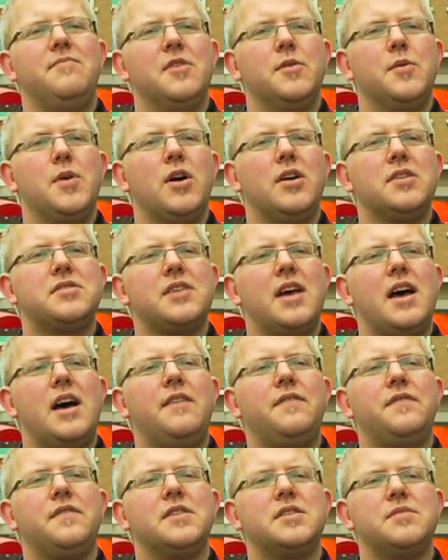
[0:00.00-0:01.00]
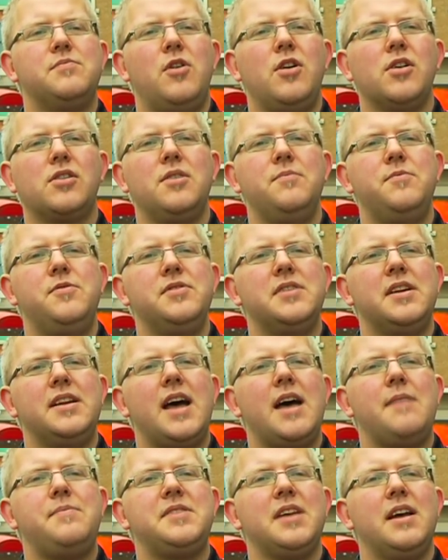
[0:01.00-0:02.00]
We also have small computer
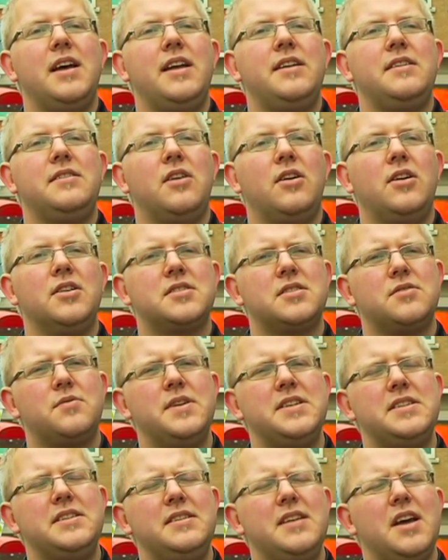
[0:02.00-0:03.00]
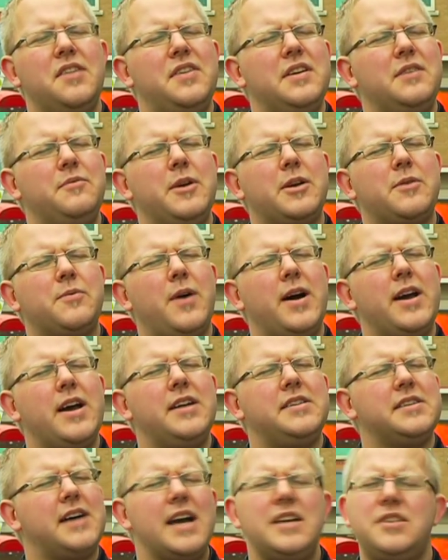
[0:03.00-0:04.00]
labs, and also recently I think we
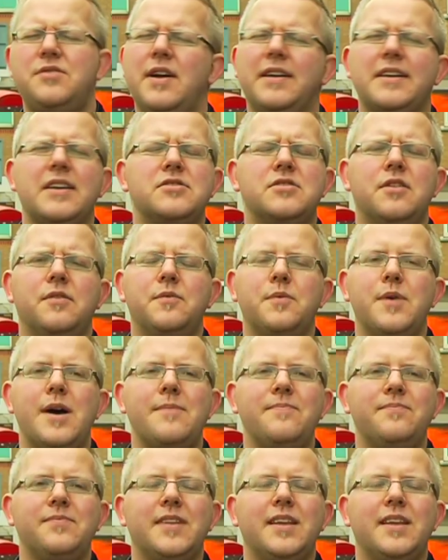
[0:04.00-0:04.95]
acquired eye tracking software,